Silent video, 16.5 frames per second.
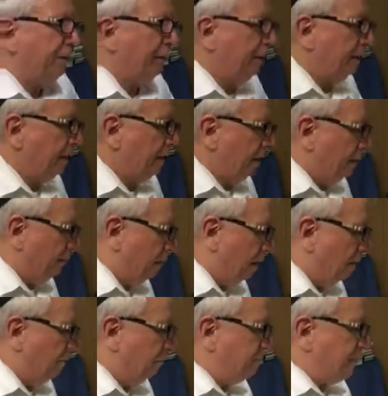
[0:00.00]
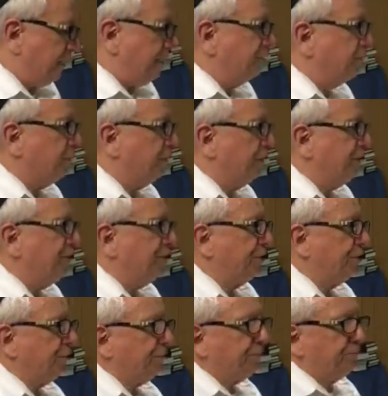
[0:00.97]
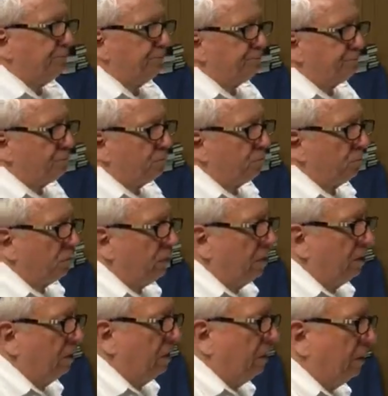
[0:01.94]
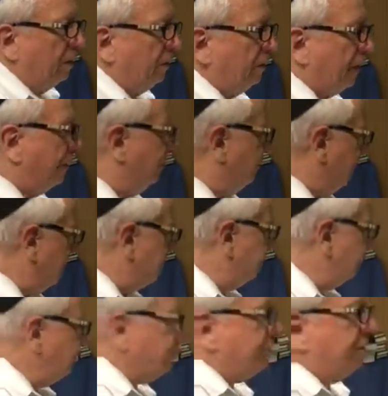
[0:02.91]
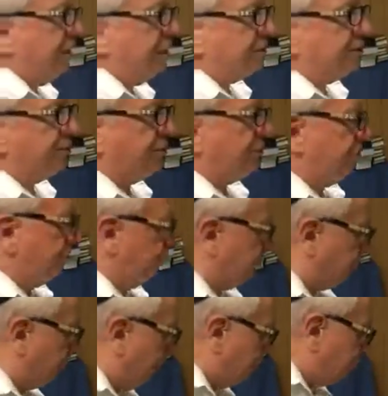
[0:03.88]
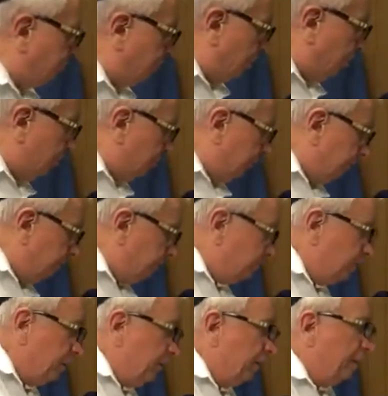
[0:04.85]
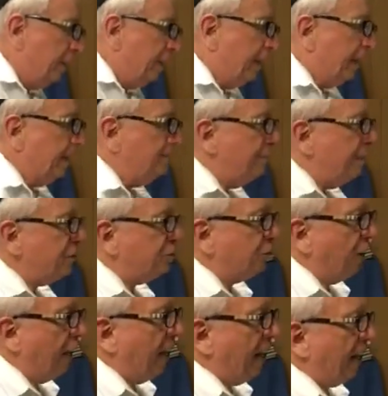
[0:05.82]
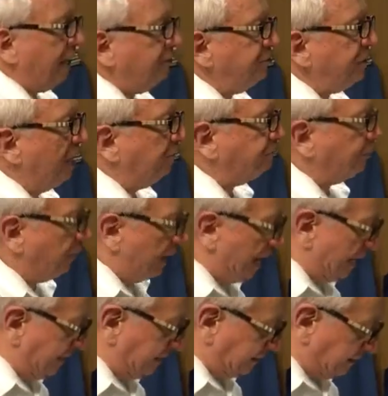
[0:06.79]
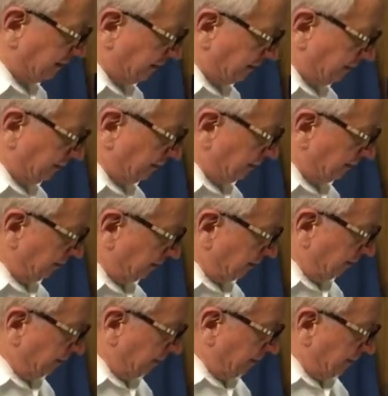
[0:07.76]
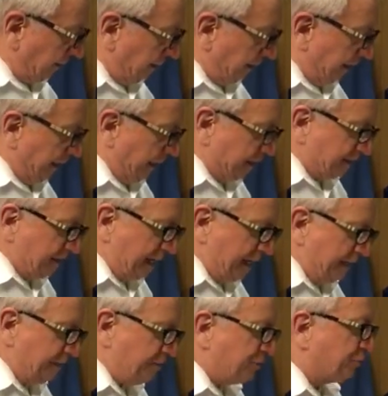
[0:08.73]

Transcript: it. Proverbs 8:22. That this scripture in Mishle chapter 8 is a